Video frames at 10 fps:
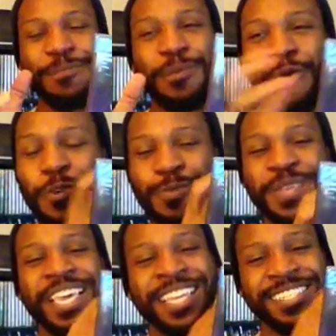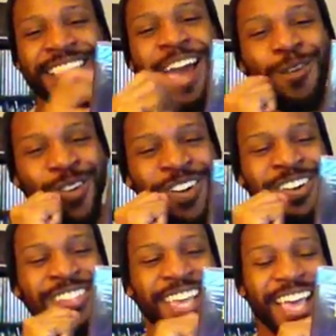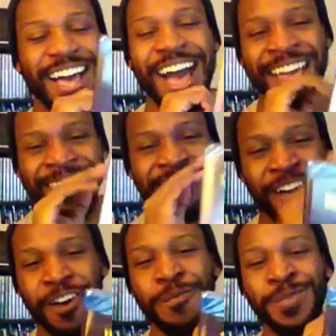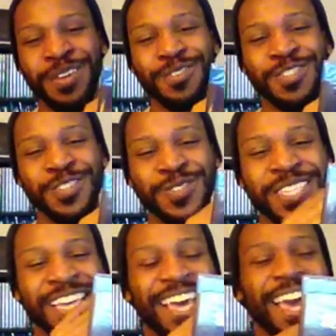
pulled me into that world. I love Beetlejuice.